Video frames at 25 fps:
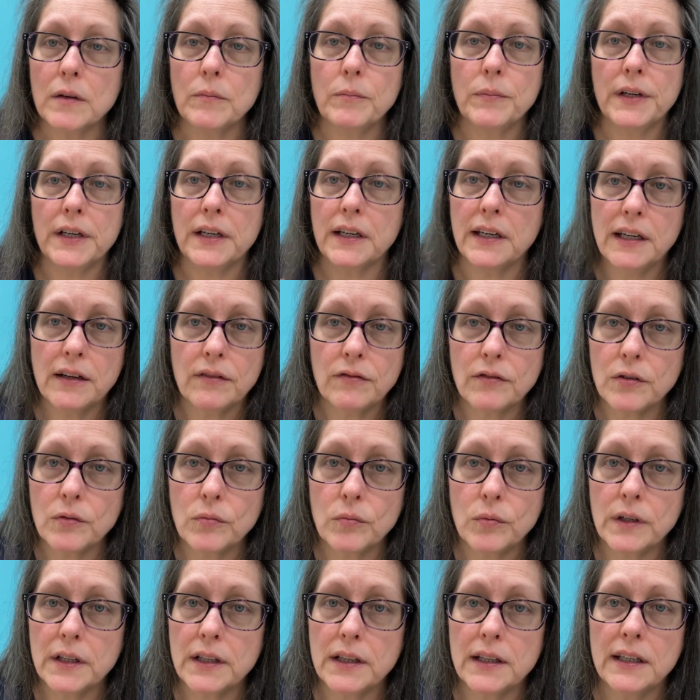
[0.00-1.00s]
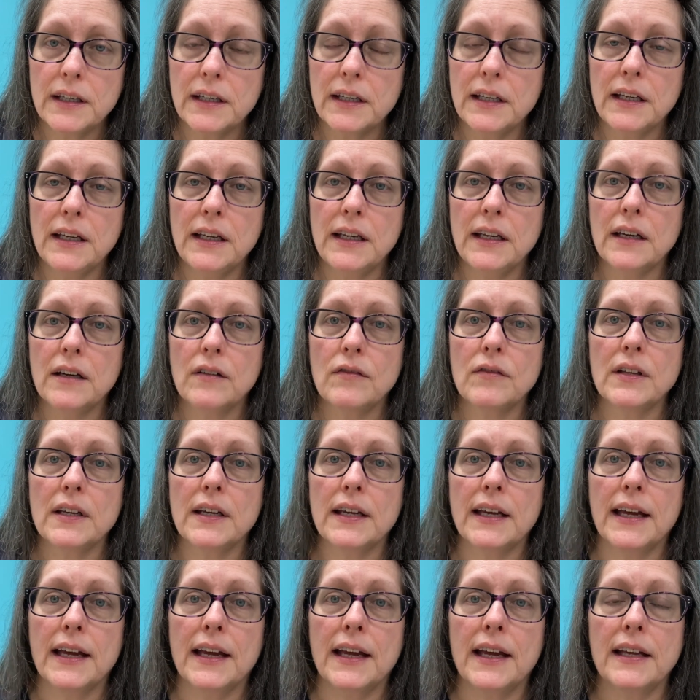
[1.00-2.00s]
but never with any of the
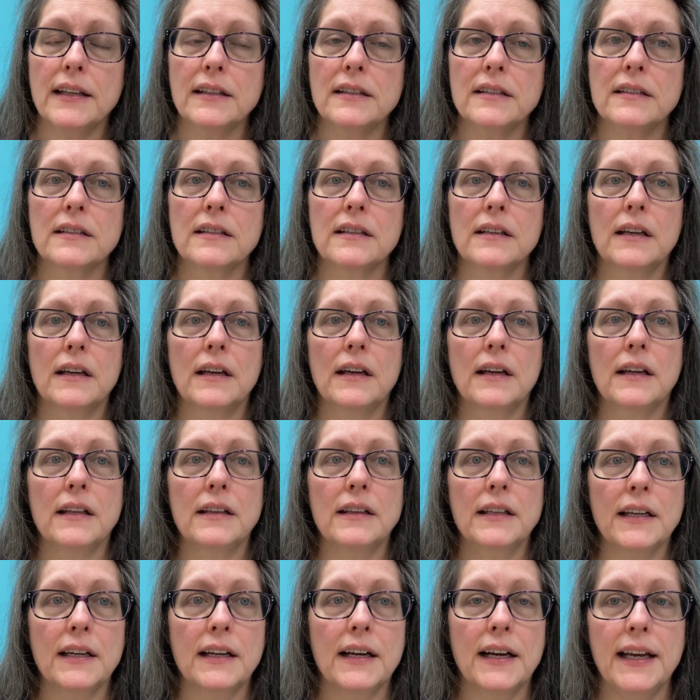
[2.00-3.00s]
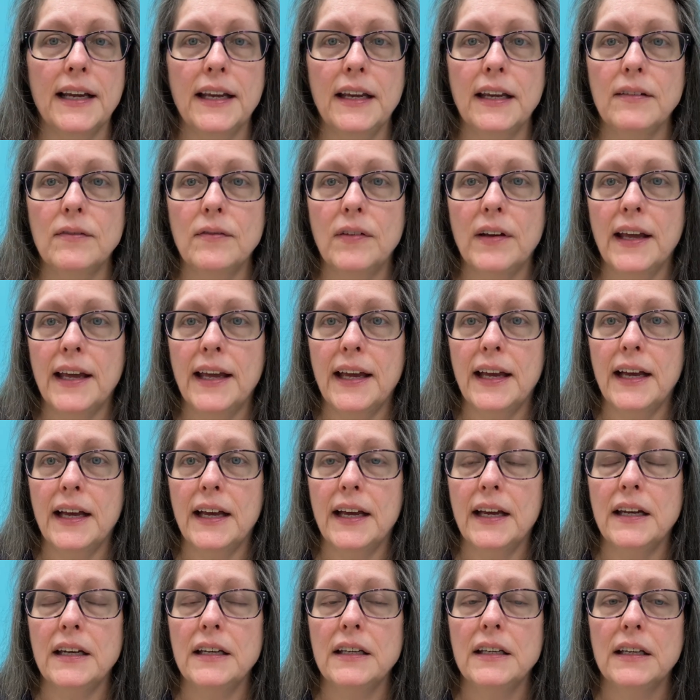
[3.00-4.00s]
cats that I've
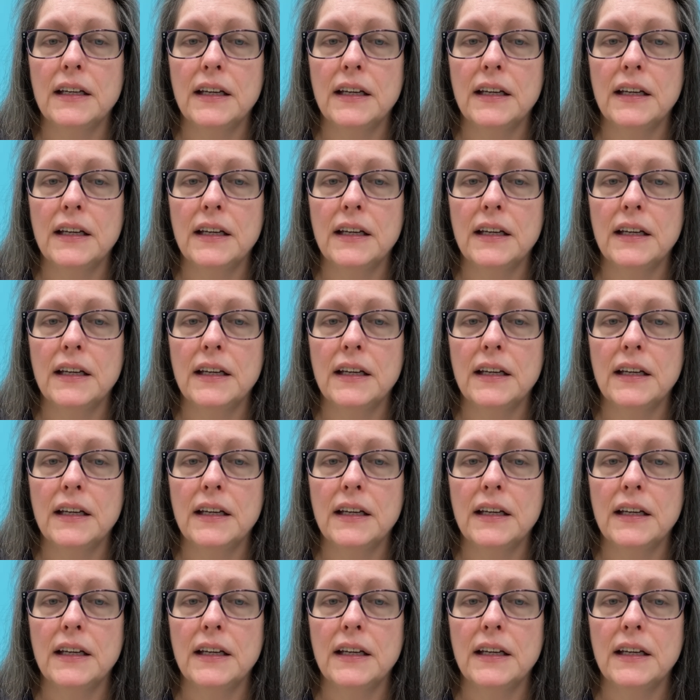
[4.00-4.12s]
had.